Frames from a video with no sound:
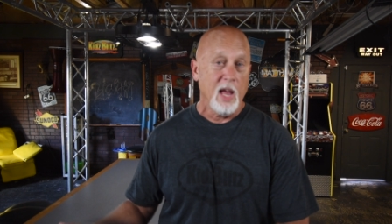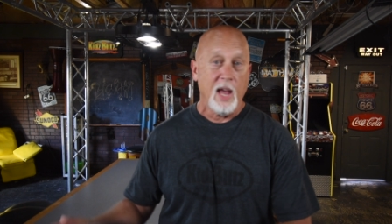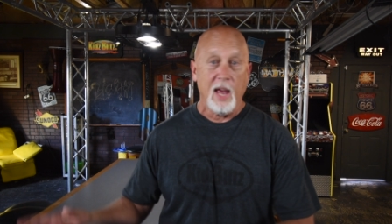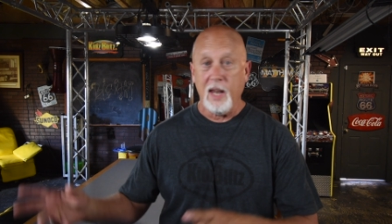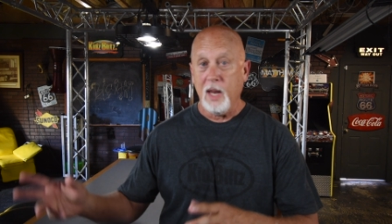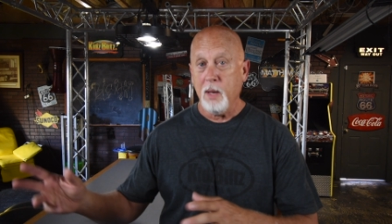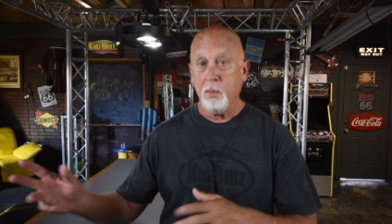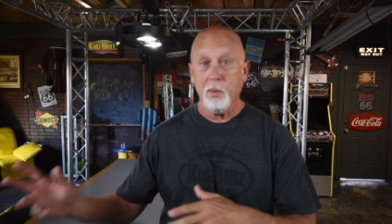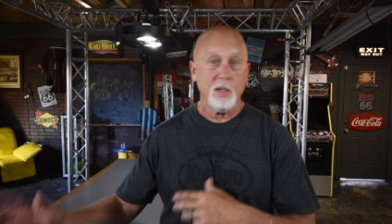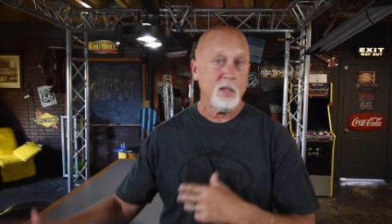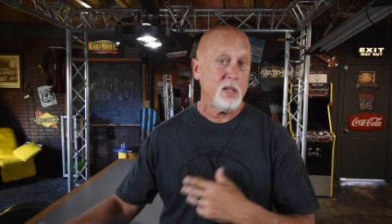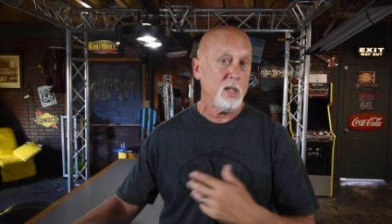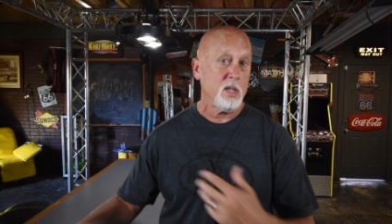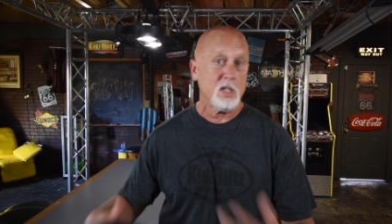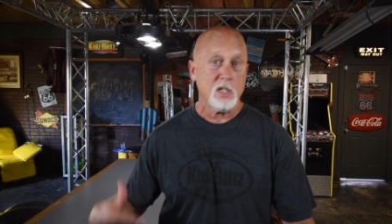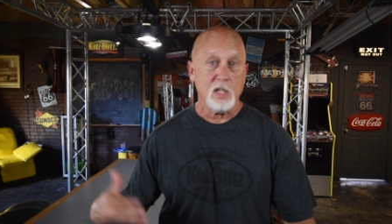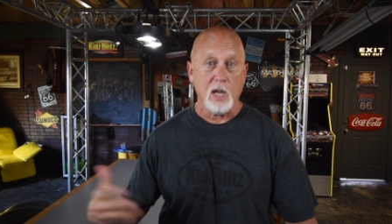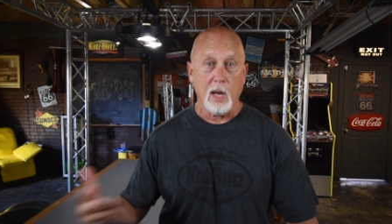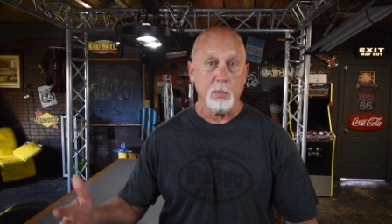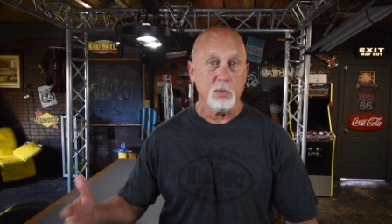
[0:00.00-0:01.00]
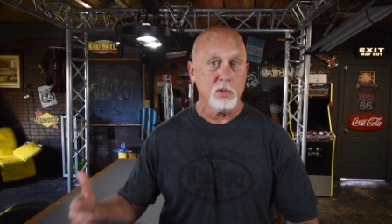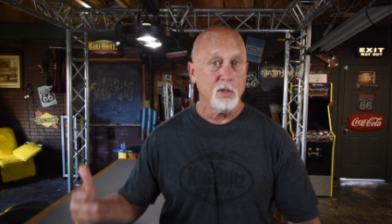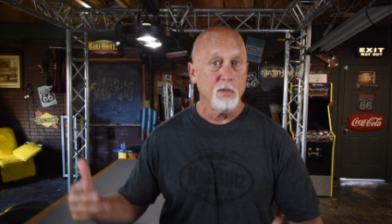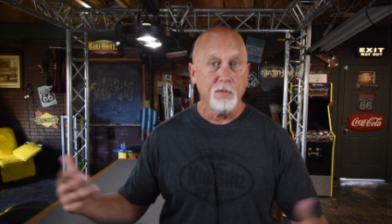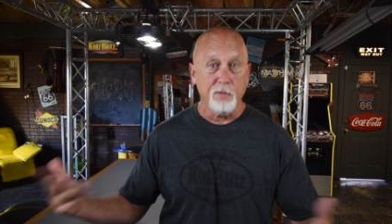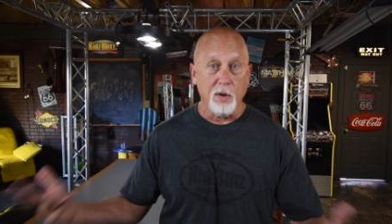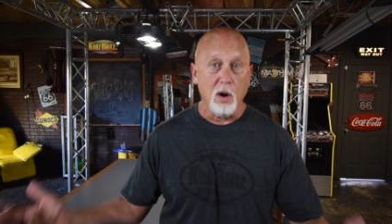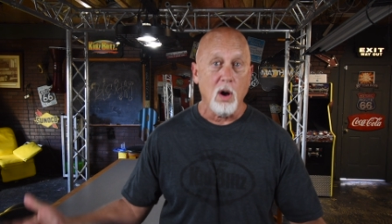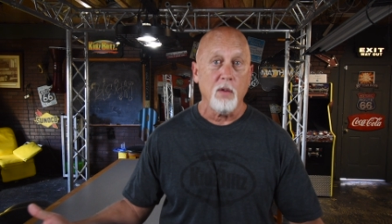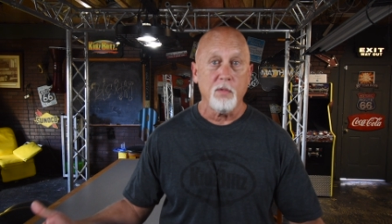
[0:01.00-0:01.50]
And he would get the disciples
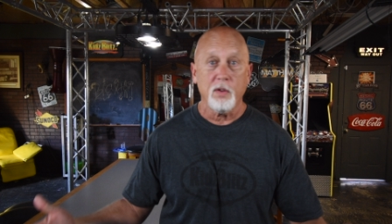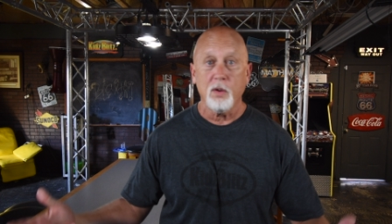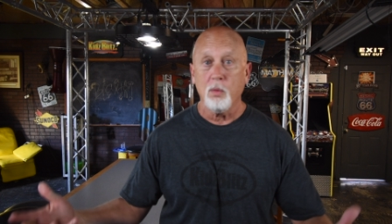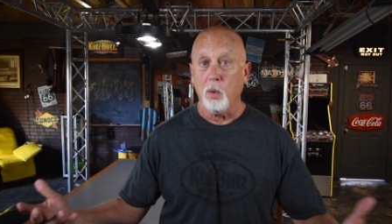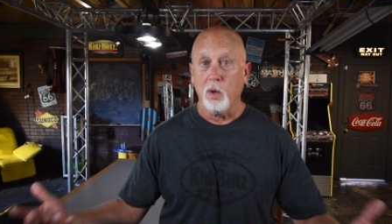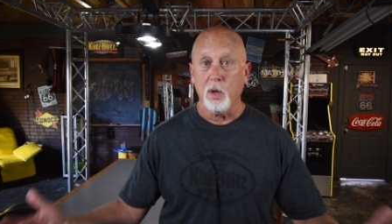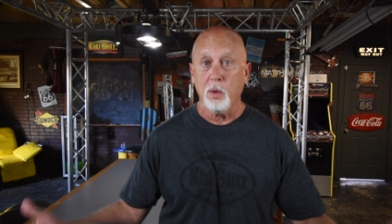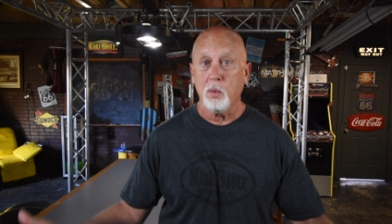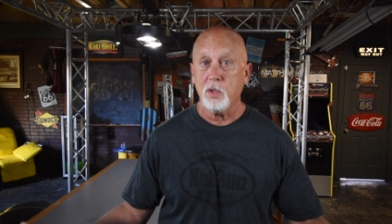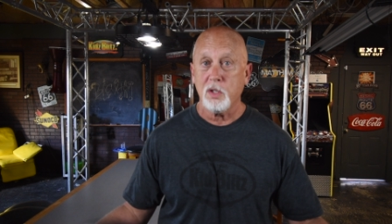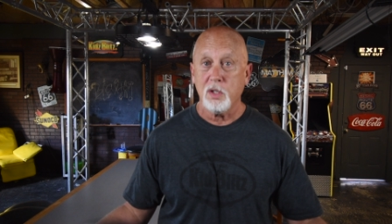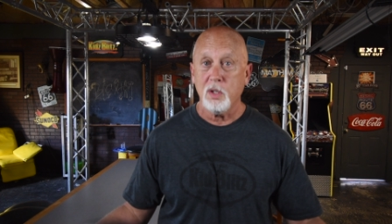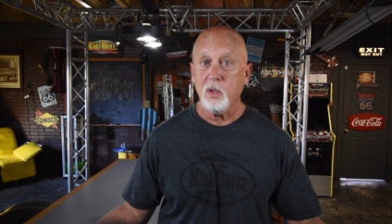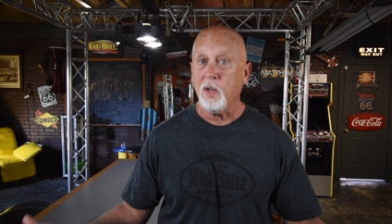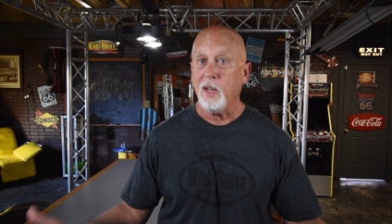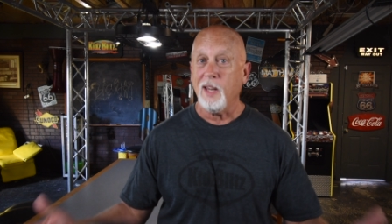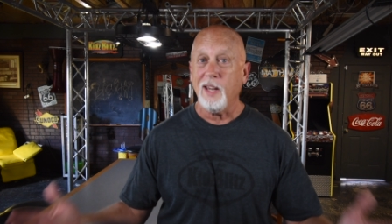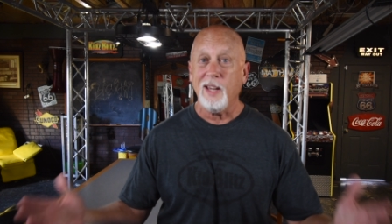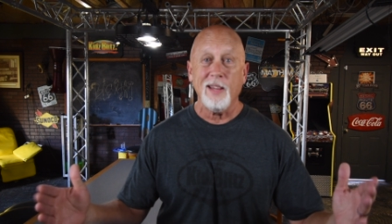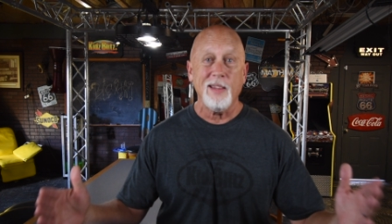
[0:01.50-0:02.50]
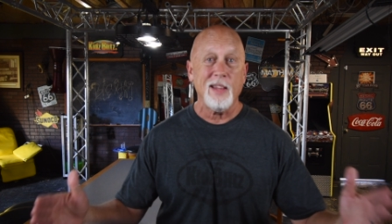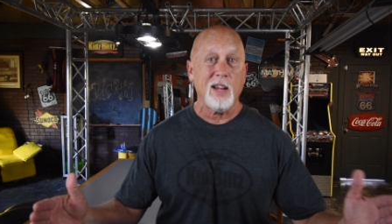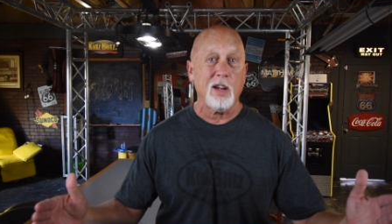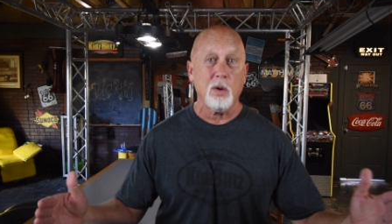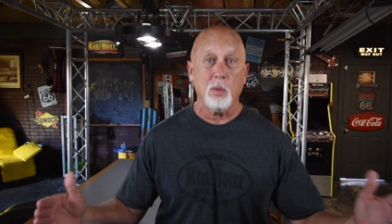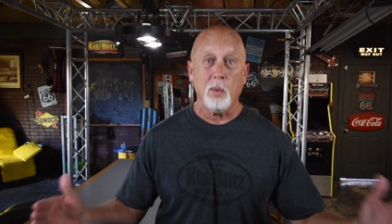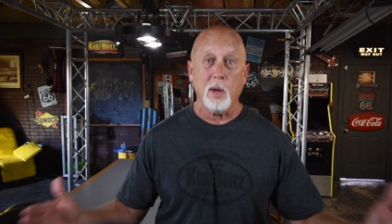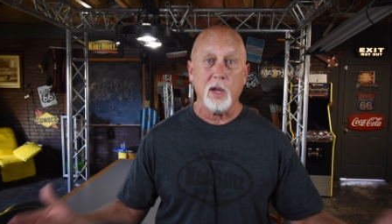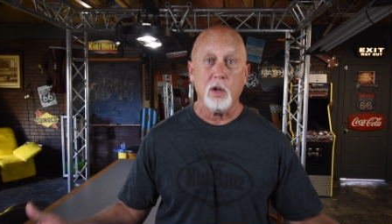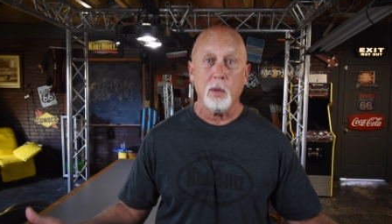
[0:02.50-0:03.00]
involved in what he was doing. He did that on
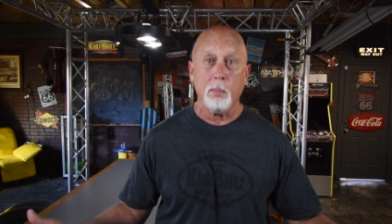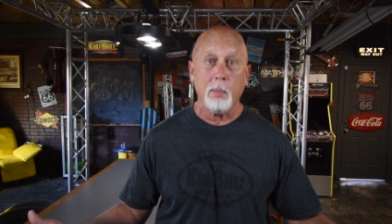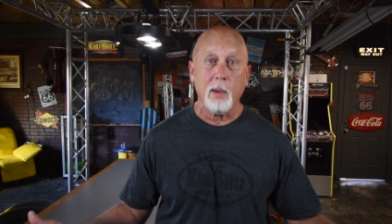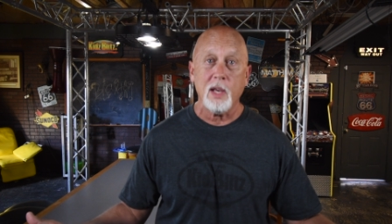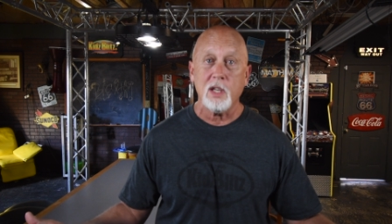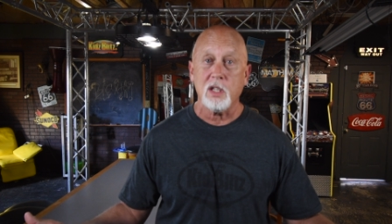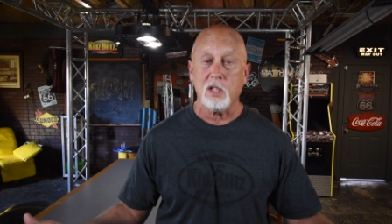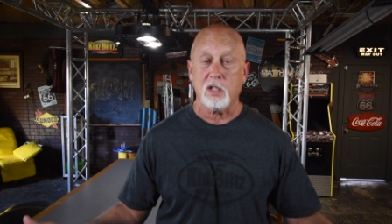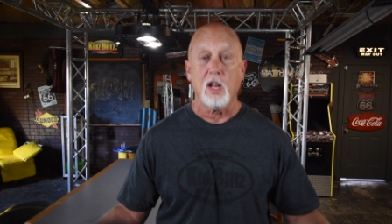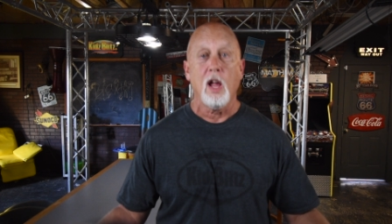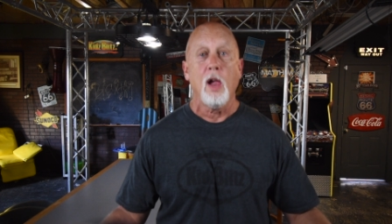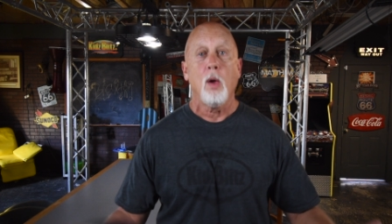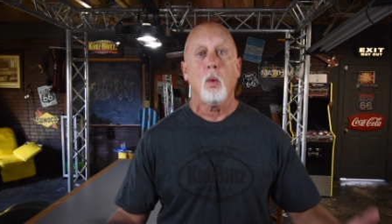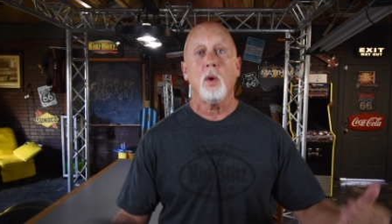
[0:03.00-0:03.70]
a regular basis.